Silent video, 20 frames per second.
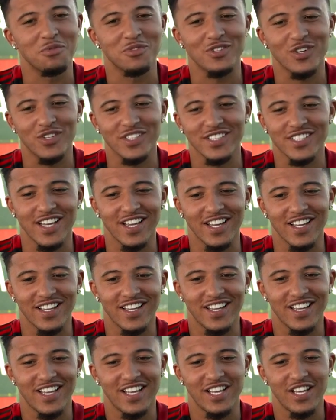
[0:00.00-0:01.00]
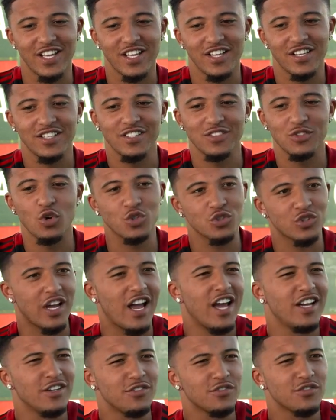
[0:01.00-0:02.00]
So it's like you're
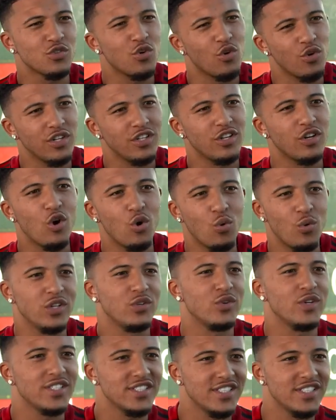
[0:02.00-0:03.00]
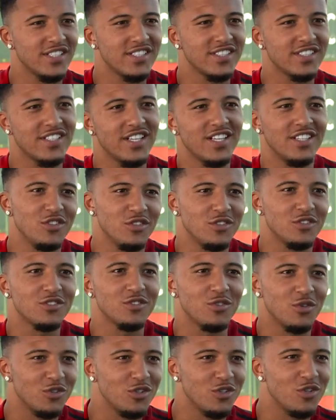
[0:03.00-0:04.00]
kind of scoring the goal when you assist, and you
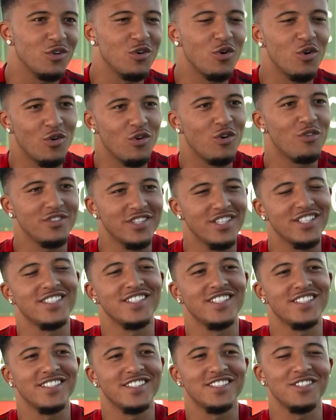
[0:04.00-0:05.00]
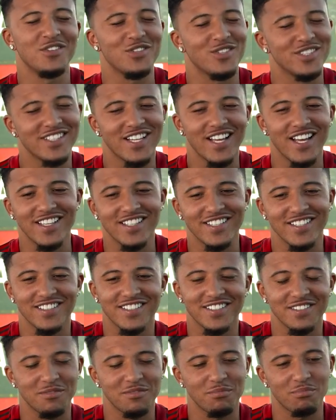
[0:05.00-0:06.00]
scored the goal off an assist. So it's like
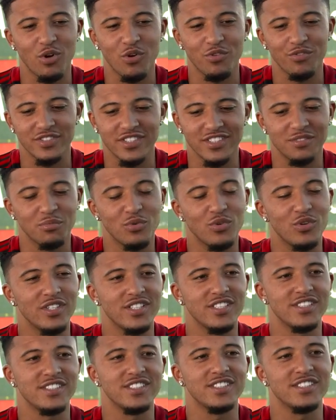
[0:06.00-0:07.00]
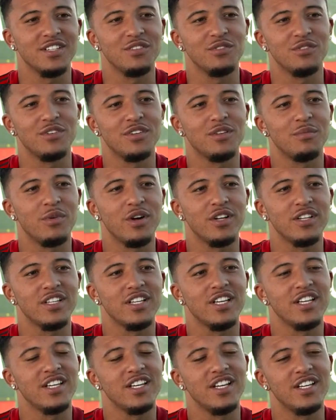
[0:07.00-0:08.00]
both as important as each other. But
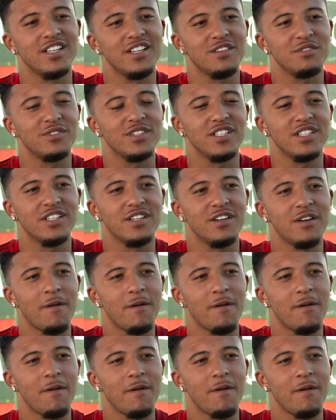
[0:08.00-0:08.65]
yeah, definitely.